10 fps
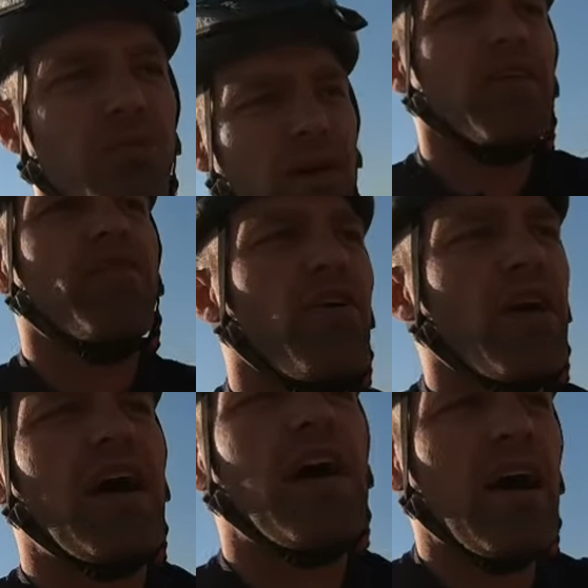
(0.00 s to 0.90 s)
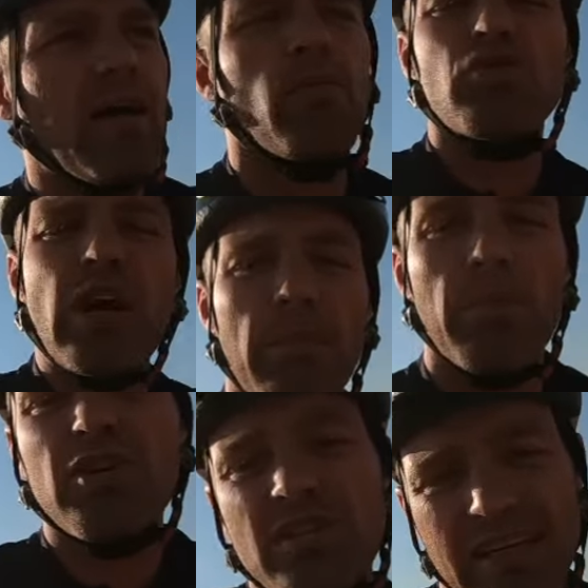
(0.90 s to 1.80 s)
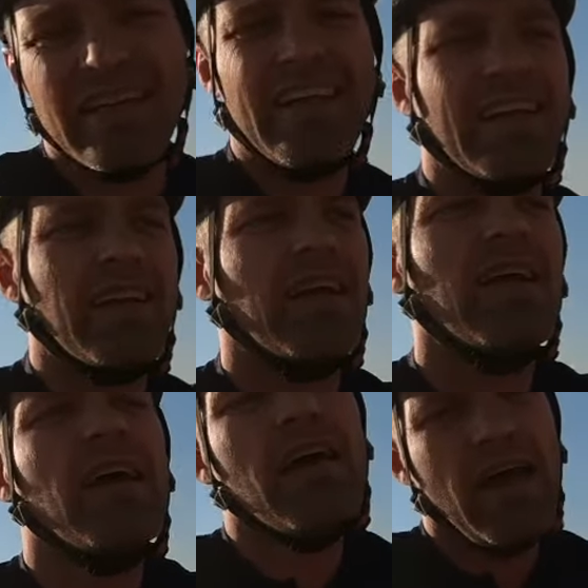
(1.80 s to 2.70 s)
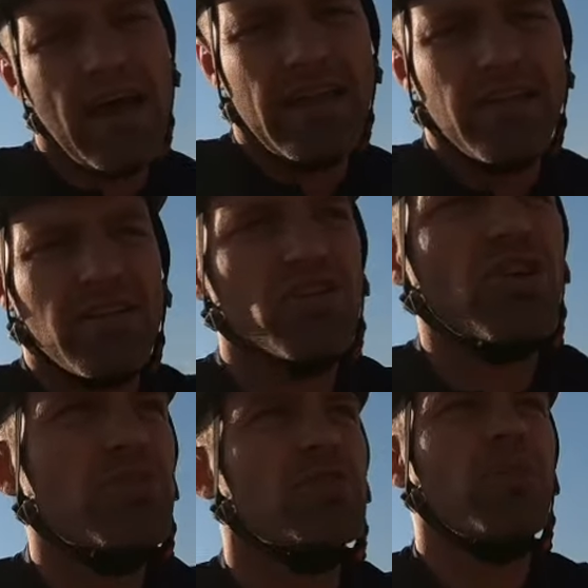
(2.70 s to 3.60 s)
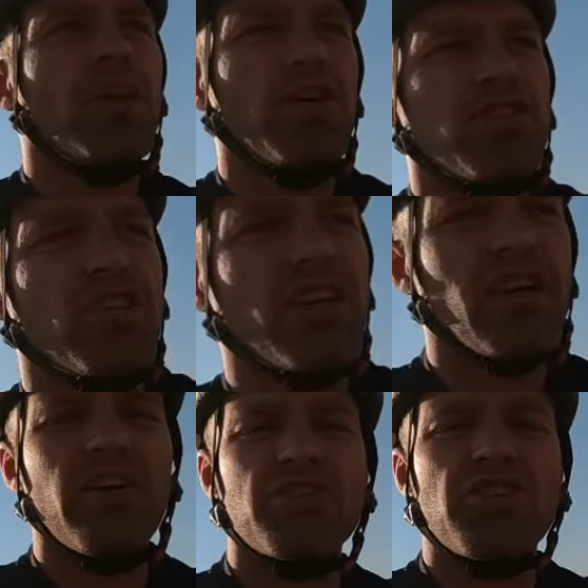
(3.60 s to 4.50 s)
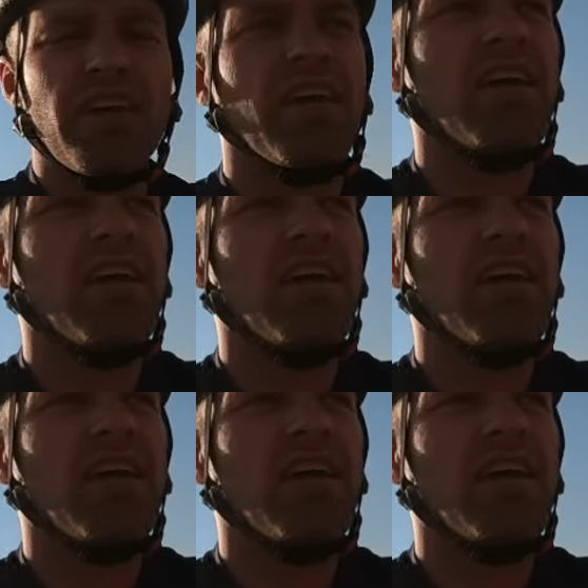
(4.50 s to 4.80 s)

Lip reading: But if I'm posting a link at the description below, so you can go and check